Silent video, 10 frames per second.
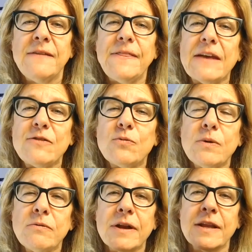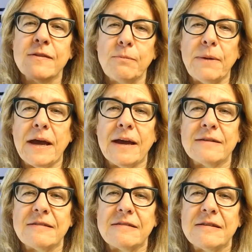That's rewriting the
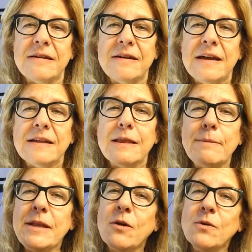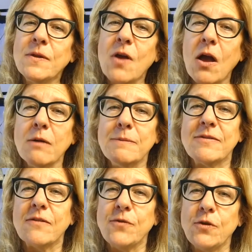past. Let me know in the
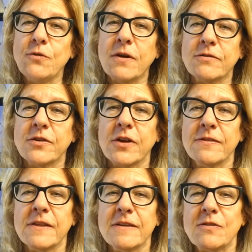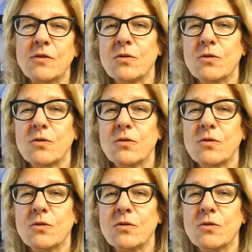comments if you've ever done this